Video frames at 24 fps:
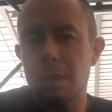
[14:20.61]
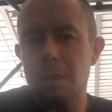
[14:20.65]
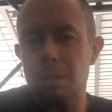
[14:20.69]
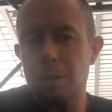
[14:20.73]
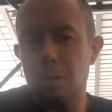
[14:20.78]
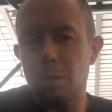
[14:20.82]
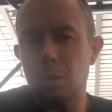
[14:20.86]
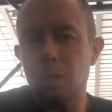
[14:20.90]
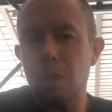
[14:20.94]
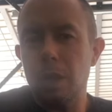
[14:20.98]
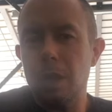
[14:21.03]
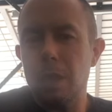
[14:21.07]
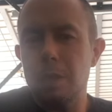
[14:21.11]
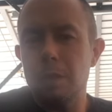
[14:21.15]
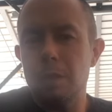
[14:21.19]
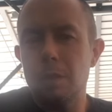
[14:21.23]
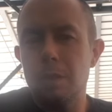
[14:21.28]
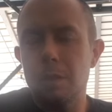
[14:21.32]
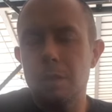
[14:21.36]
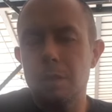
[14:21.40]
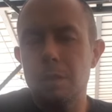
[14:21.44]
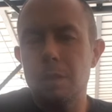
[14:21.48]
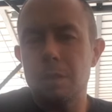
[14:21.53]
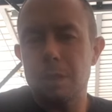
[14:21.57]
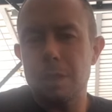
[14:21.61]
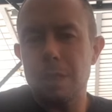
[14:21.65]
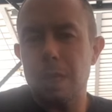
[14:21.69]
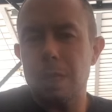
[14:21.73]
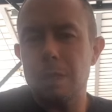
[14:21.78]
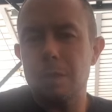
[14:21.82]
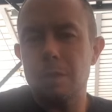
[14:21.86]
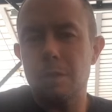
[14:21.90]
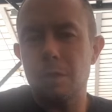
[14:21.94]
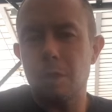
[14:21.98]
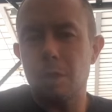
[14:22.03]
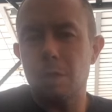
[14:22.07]
a really good
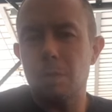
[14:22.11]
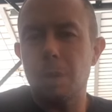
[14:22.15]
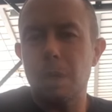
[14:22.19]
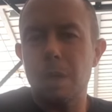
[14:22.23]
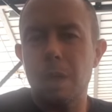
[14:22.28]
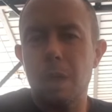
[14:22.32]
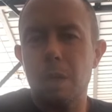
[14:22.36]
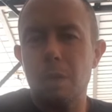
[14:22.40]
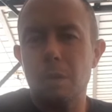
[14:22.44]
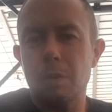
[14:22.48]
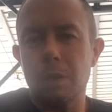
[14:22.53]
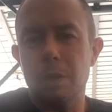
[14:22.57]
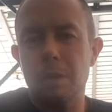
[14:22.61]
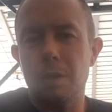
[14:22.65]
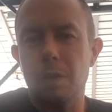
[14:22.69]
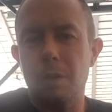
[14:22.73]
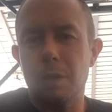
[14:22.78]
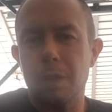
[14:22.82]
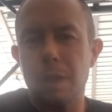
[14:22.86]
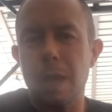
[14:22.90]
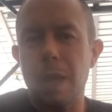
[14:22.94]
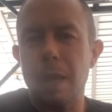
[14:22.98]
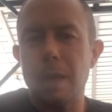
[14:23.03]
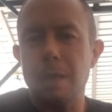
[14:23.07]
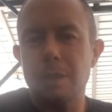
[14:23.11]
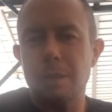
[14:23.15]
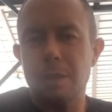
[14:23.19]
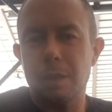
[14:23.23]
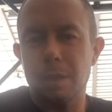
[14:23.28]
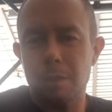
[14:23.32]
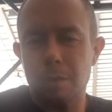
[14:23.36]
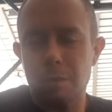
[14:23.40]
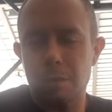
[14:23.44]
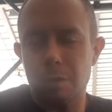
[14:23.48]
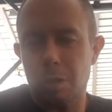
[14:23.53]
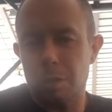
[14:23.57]
size turbine housing on an
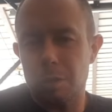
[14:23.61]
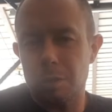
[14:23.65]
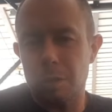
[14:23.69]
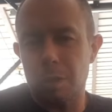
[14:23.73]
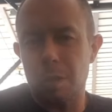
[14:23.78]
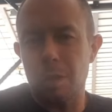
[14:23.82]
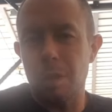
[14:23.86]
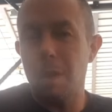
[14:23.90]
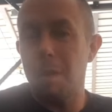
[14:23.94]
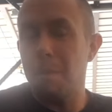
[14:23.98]
HX30